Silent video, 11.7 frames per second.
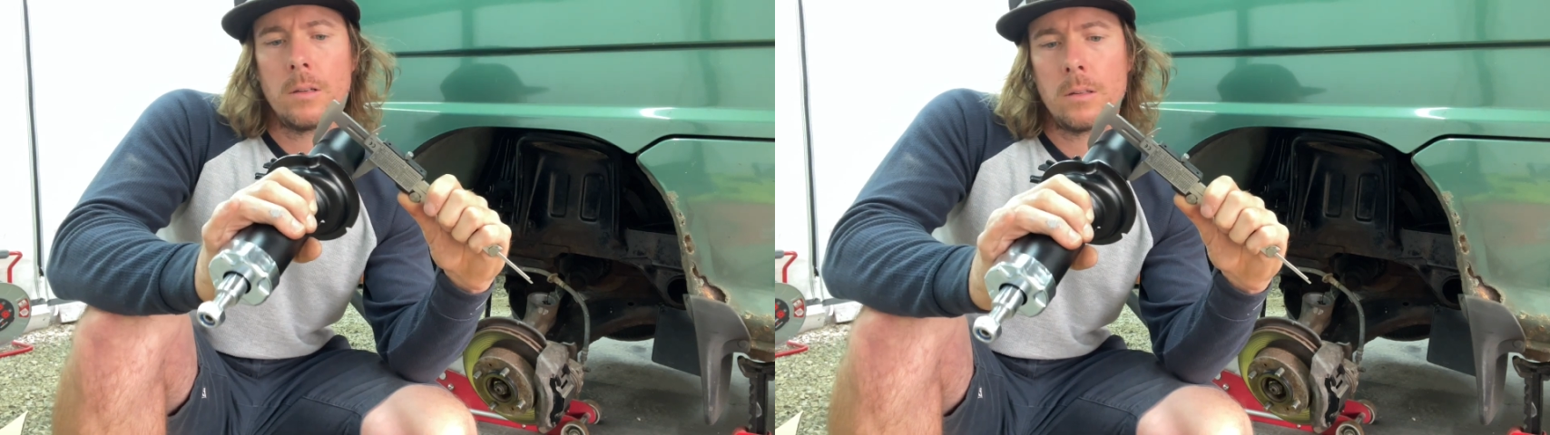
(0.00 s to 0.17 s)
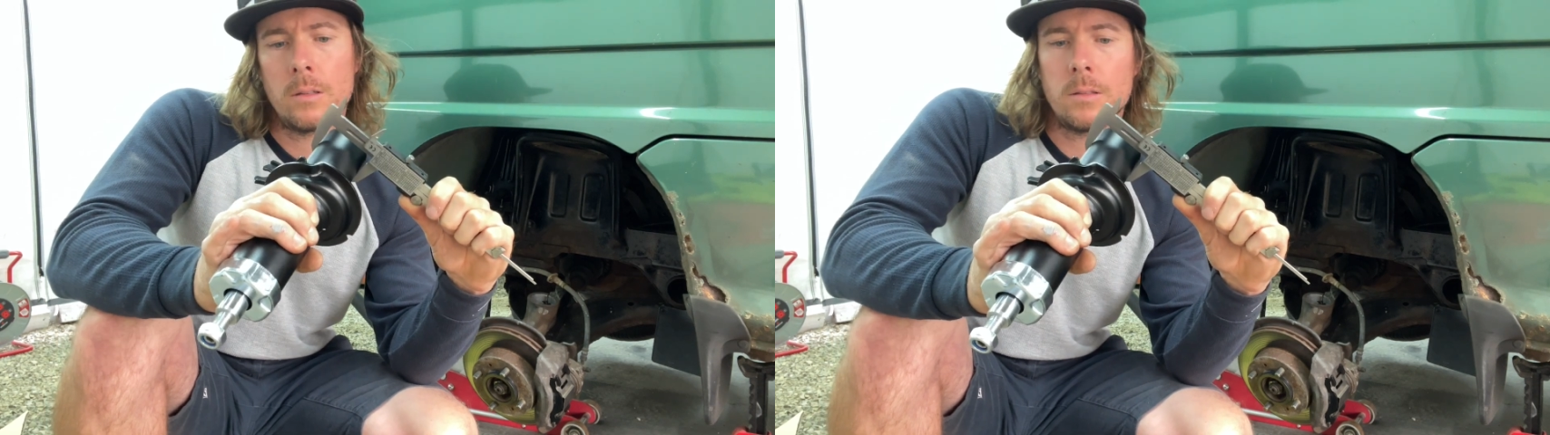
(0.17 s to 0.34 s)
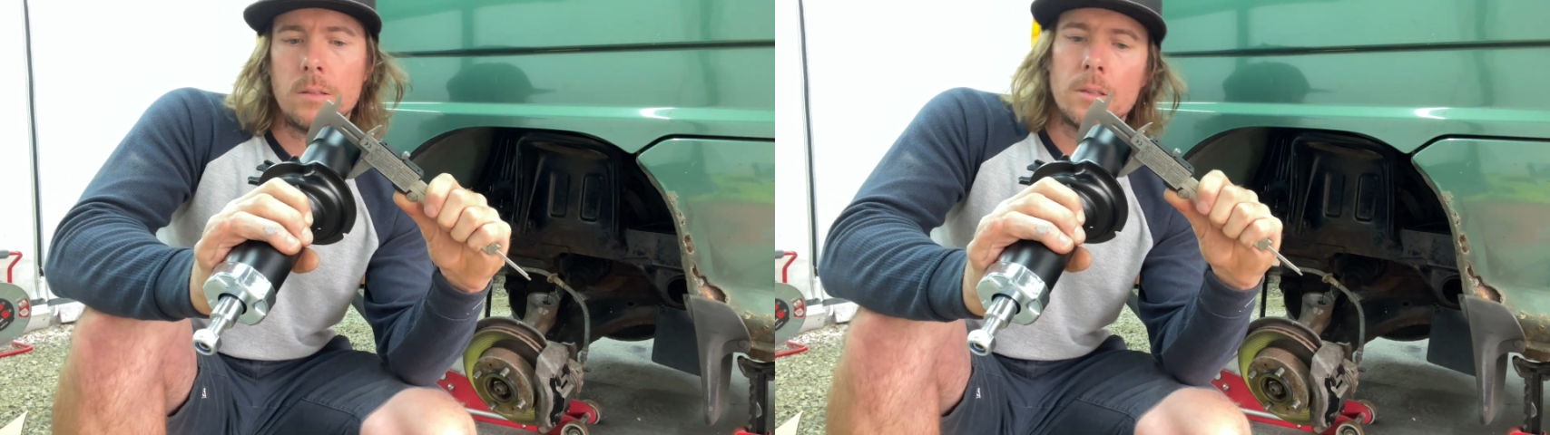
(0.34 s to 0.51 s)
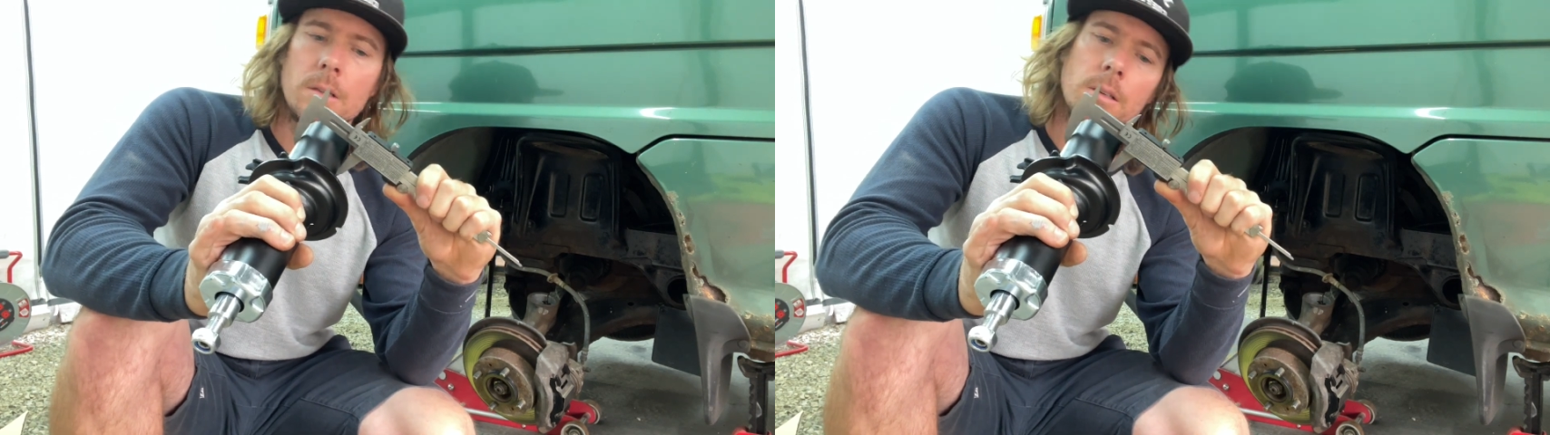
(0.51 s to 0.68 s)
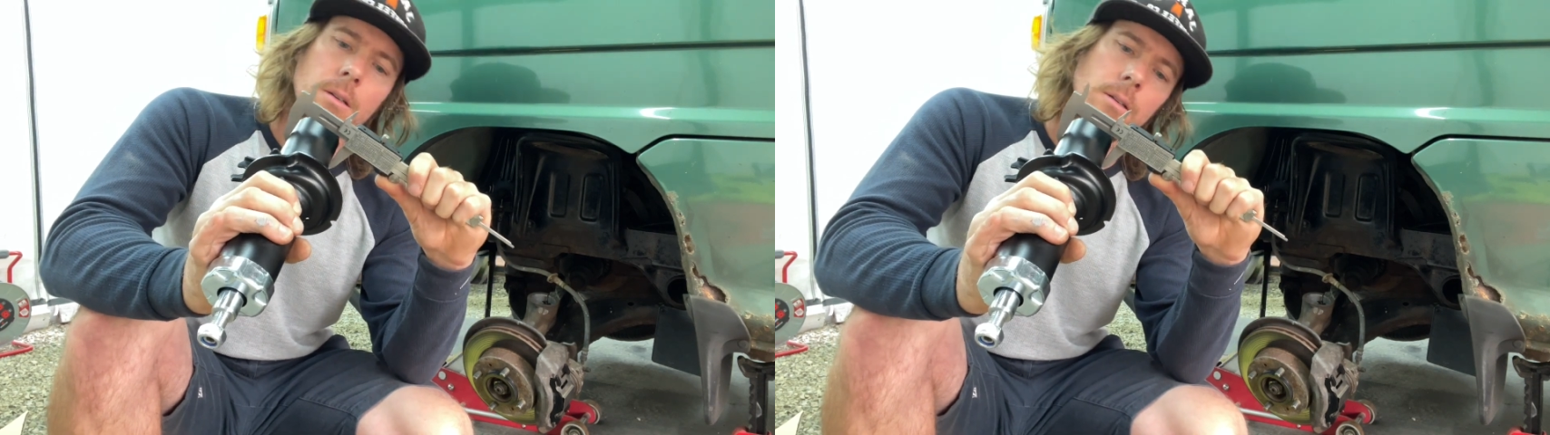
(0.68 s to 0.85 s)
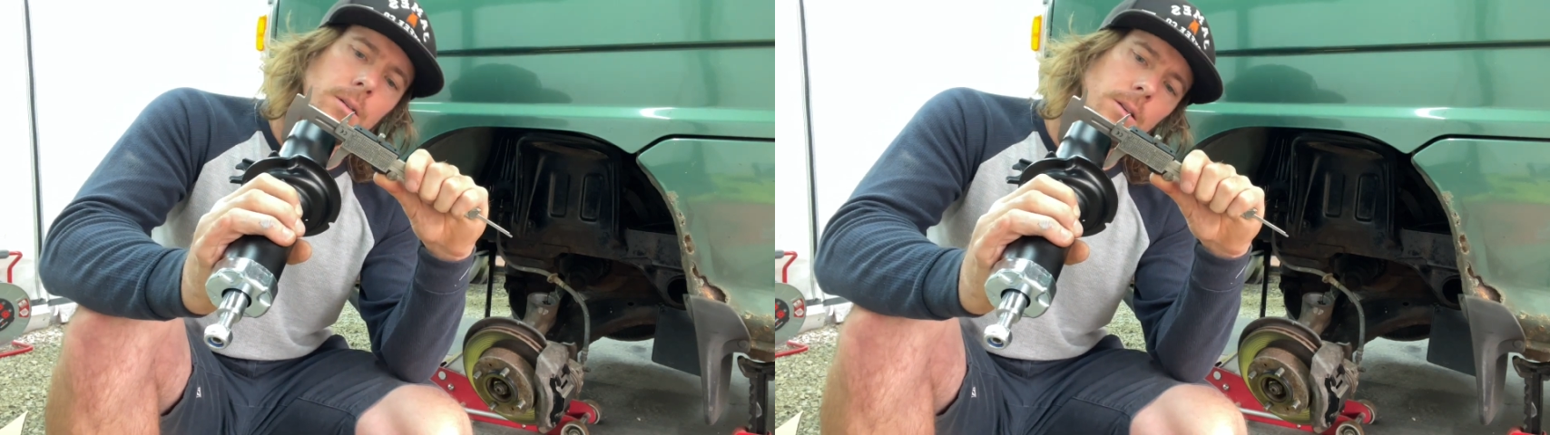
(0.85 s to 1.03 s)
let's see
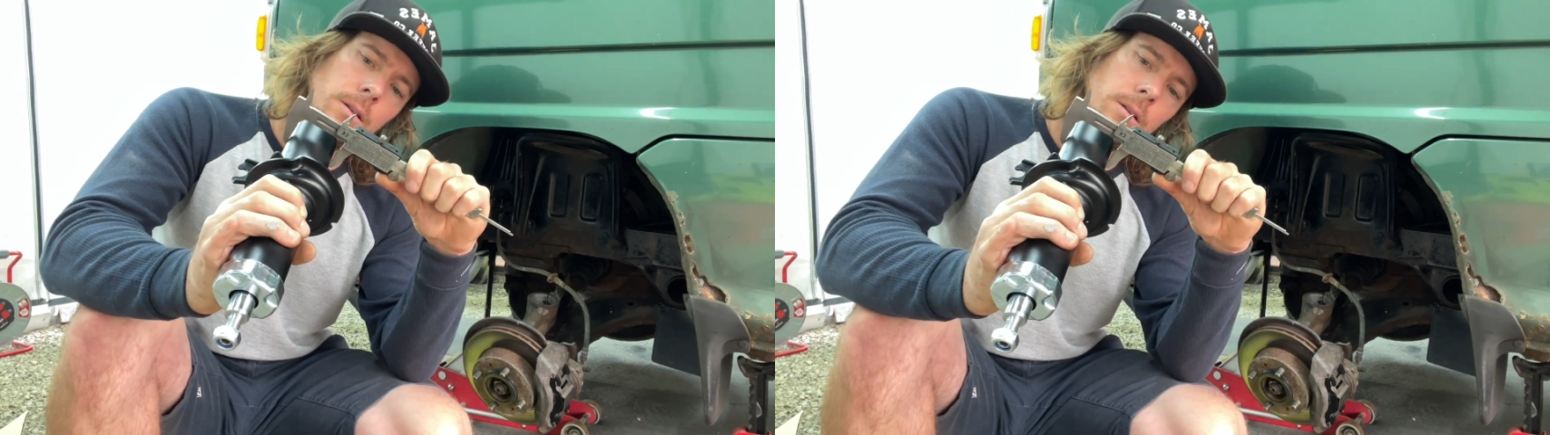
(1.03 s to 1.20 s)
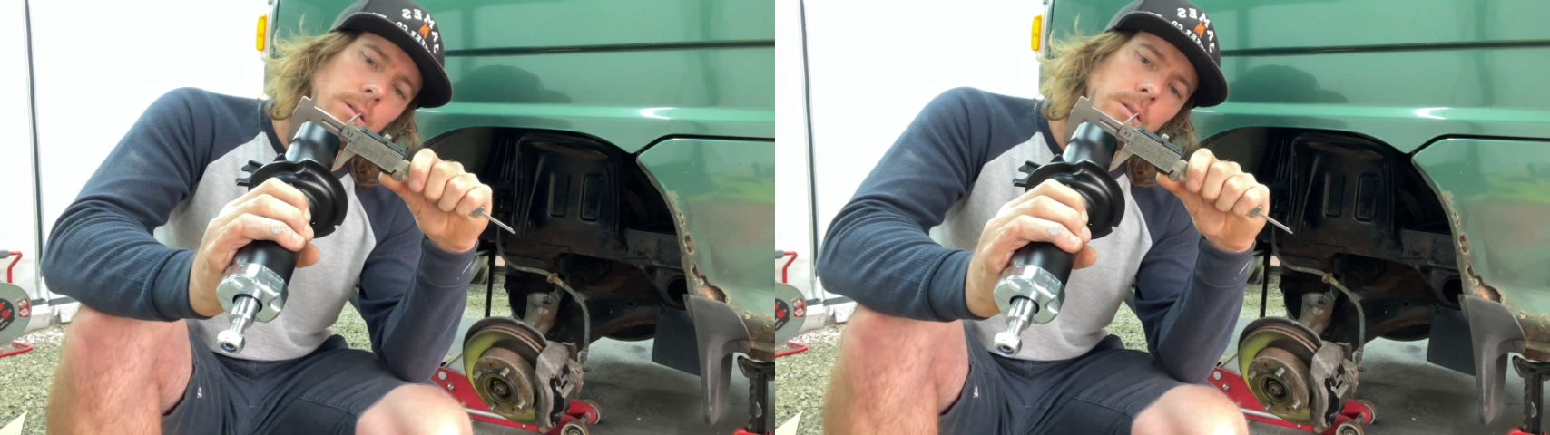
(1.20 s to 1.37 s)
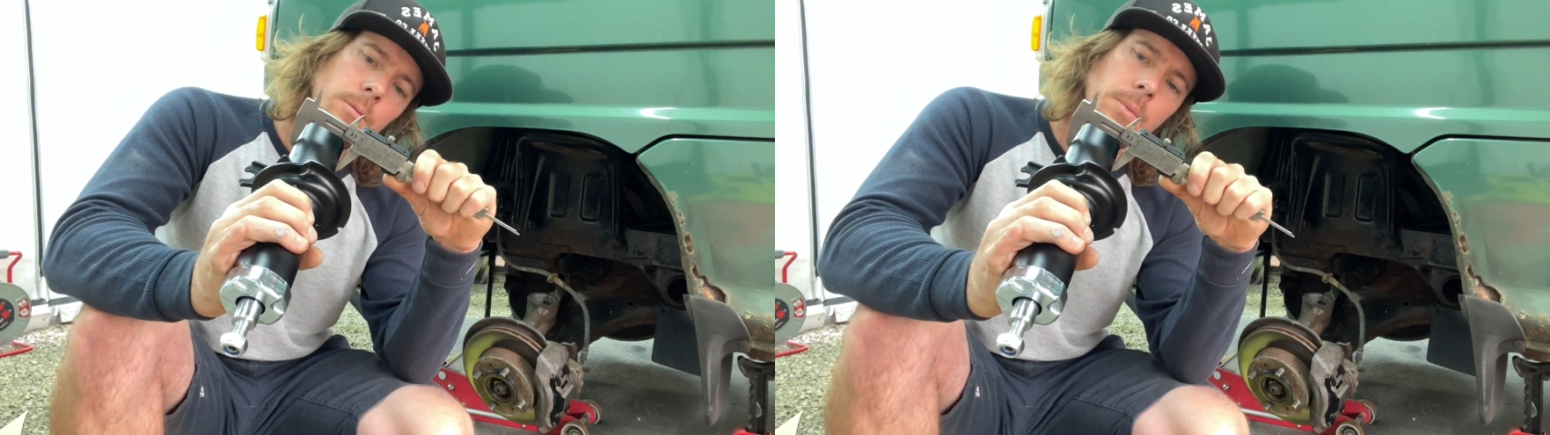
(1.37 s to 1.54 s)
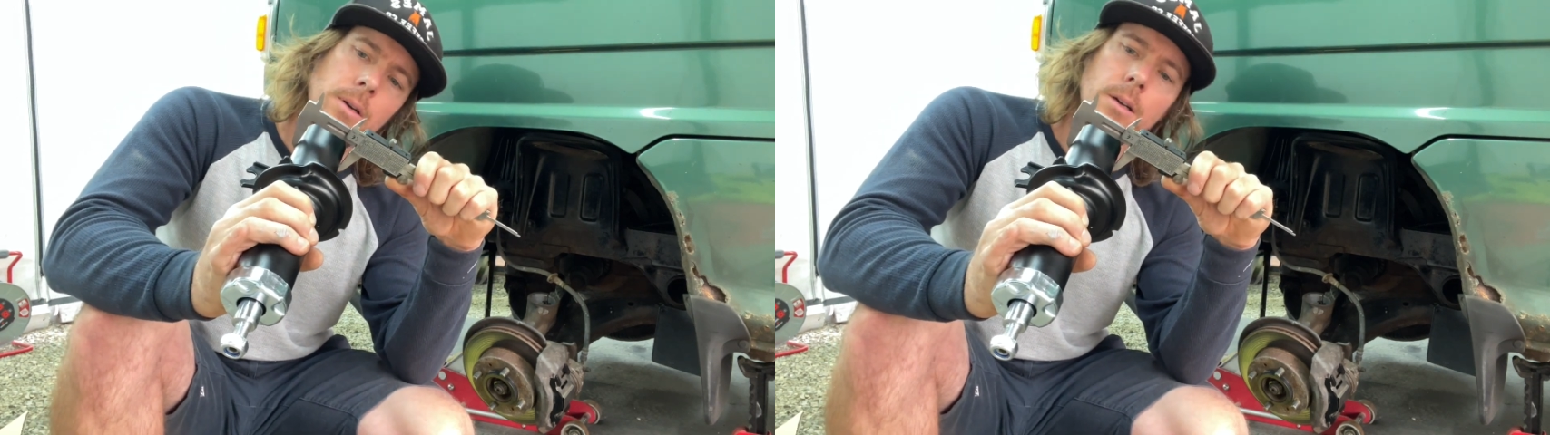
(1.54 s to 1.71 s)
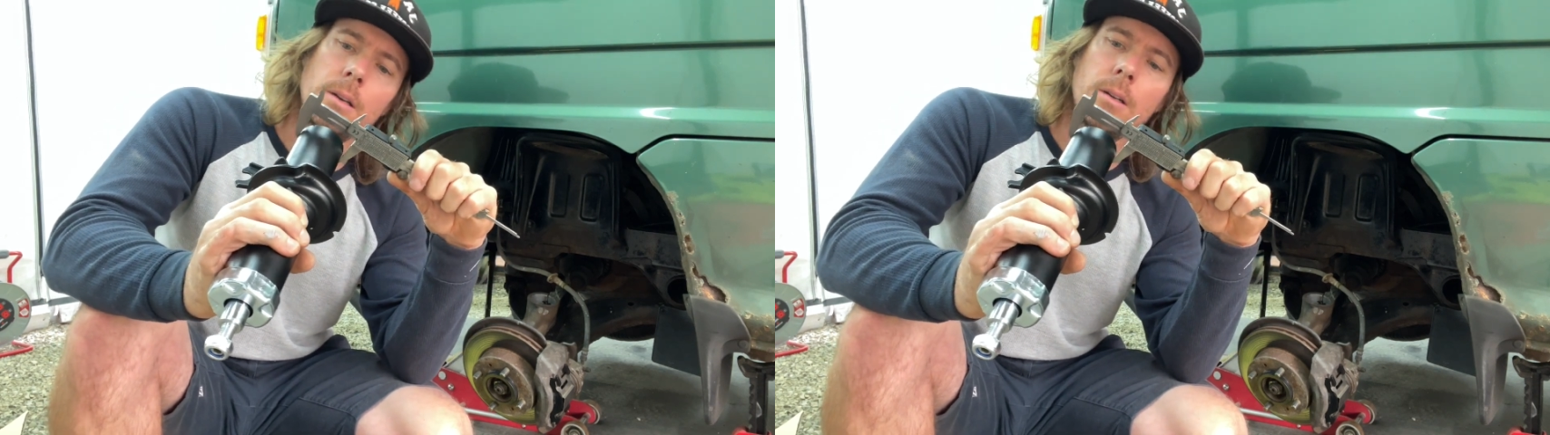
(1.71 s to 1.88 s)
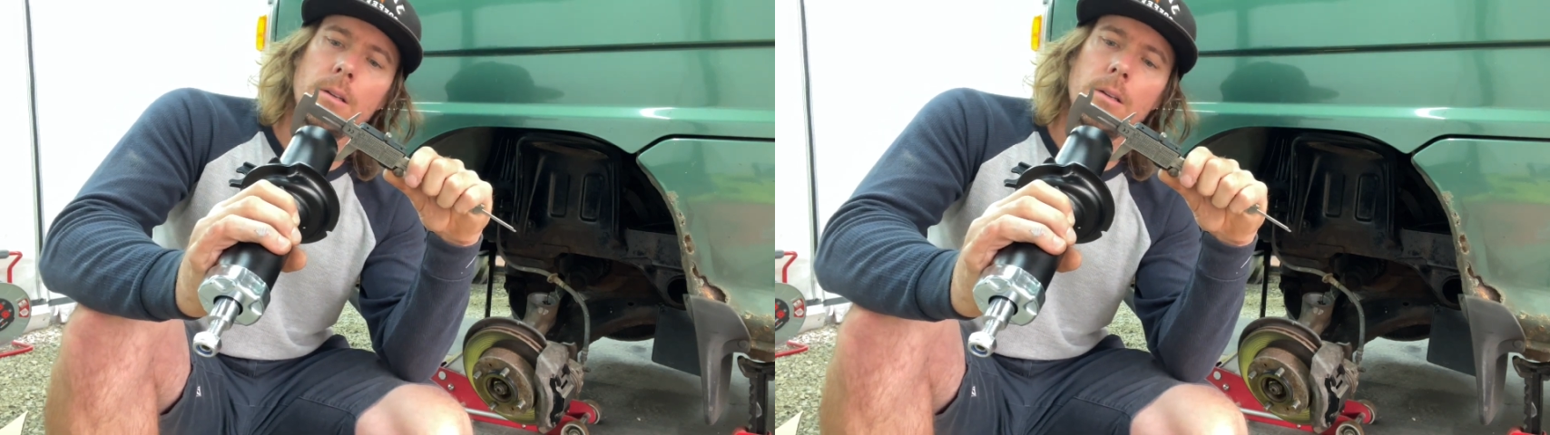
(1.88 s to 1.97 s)
here, get a good spot.